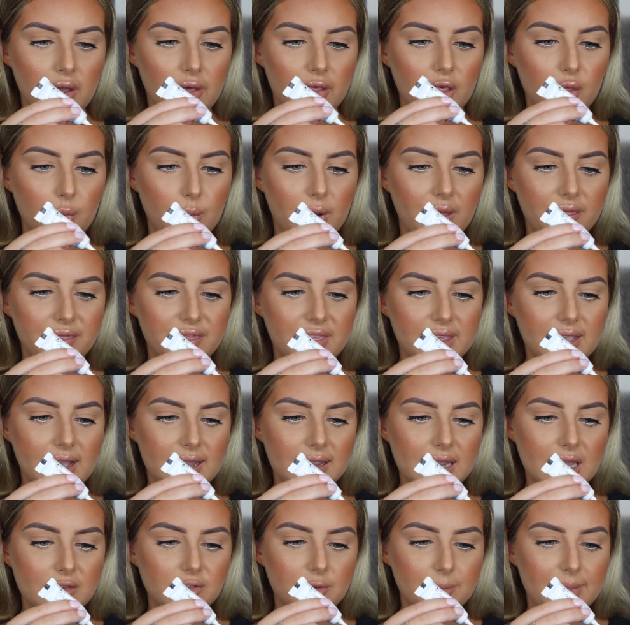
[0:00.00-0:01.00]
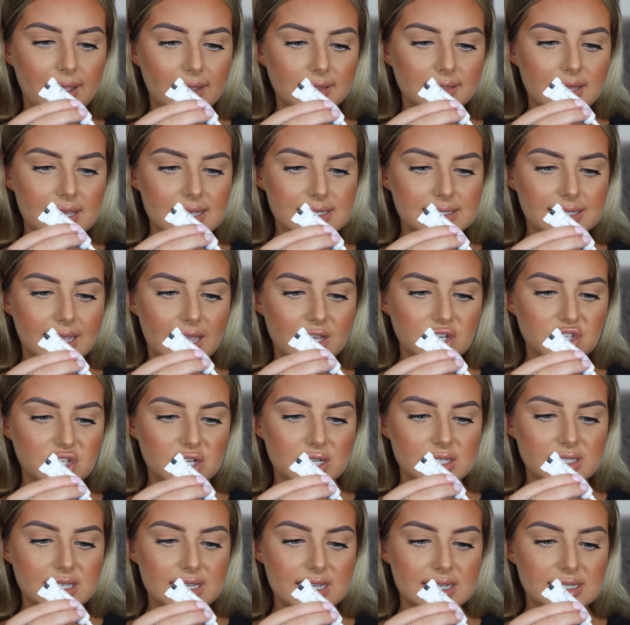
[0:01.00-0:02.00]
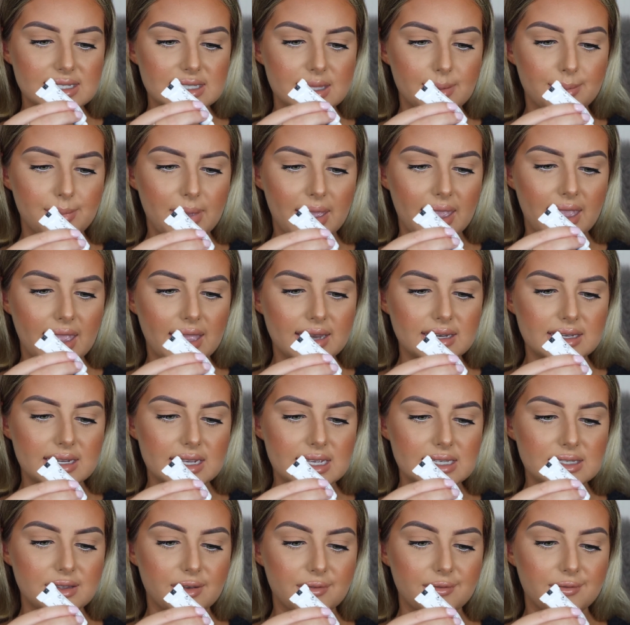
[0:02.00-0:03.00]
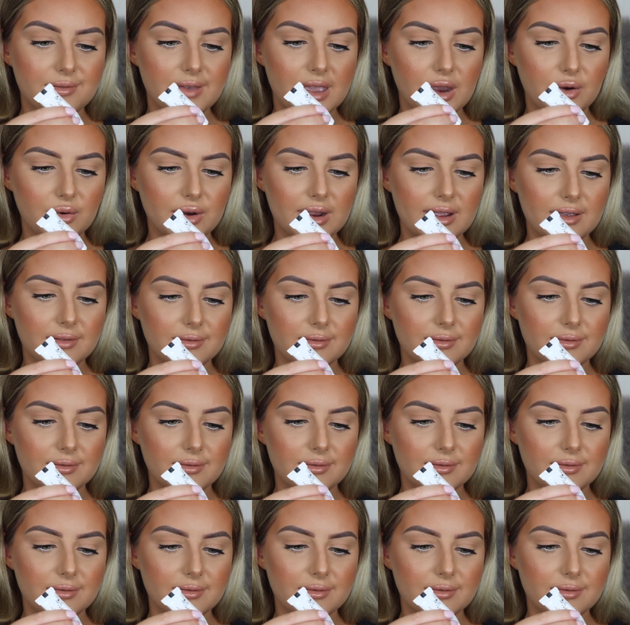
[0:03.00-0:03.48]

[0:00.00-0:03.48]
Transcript: The one thing I love about these lashes is the band is very,